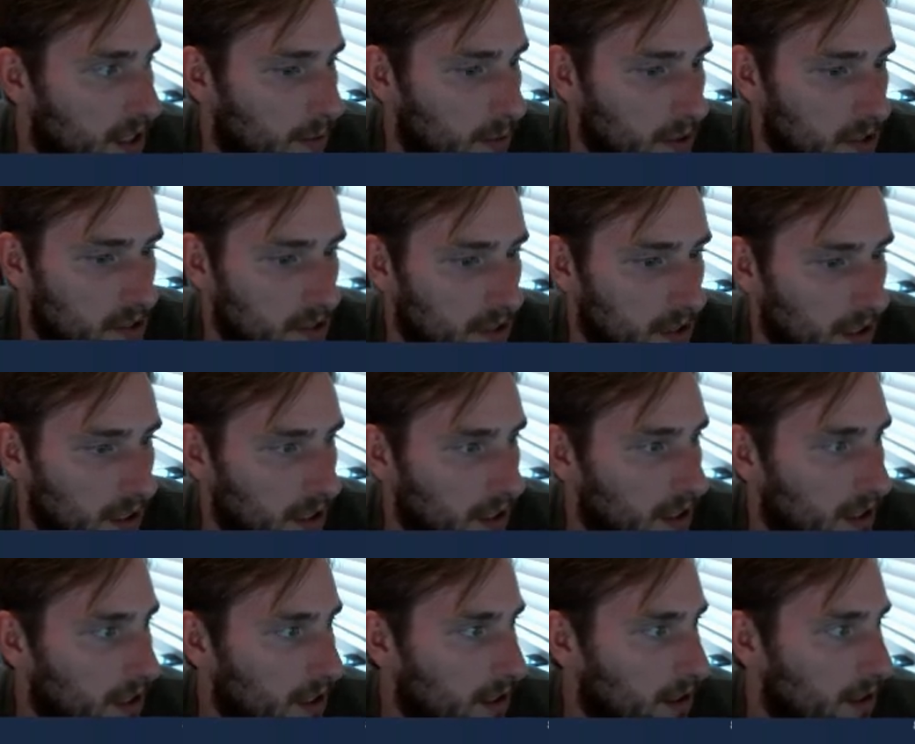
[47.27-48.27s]
that we're seeing
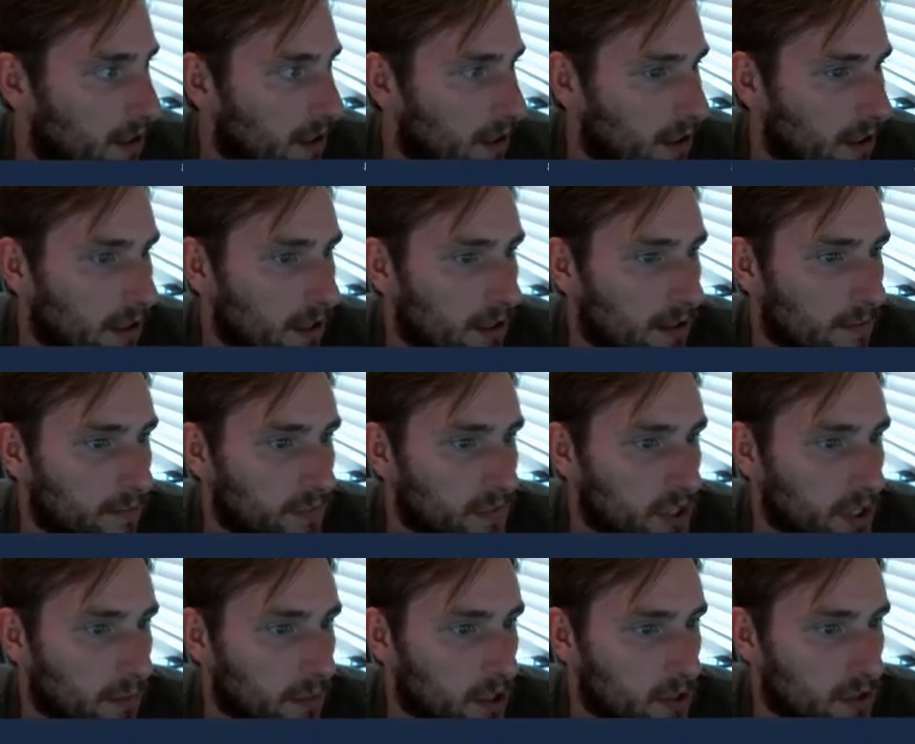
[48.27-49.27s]
here.
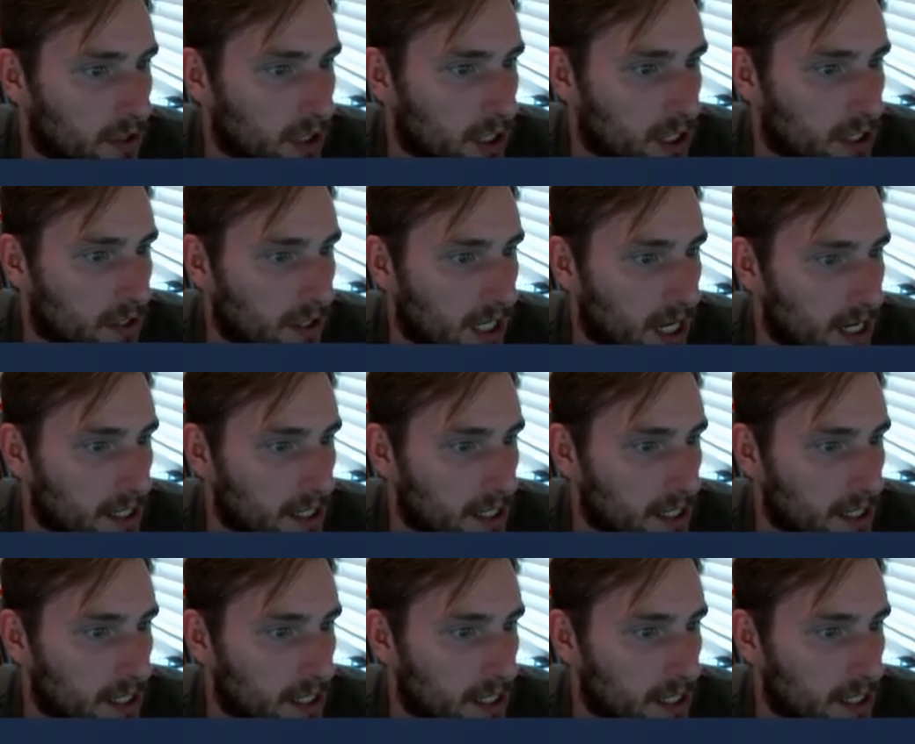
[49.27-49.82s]
So mostly just